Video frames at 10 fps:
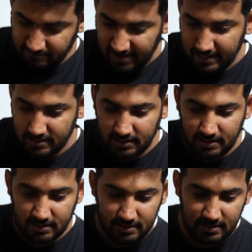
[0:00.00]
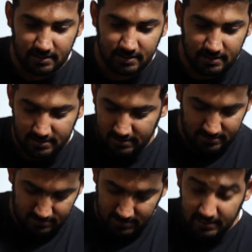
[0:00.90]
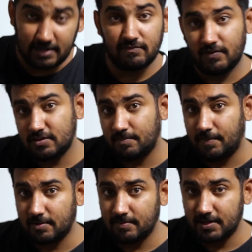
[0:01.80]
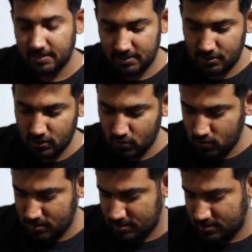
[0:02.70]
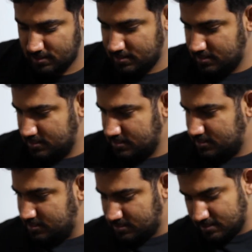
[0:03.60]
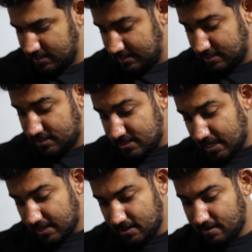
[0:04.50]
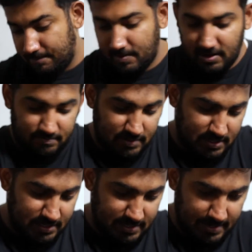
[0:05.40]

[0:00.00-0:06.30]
fancy. Right, that's the first compartment. So in the second compartment,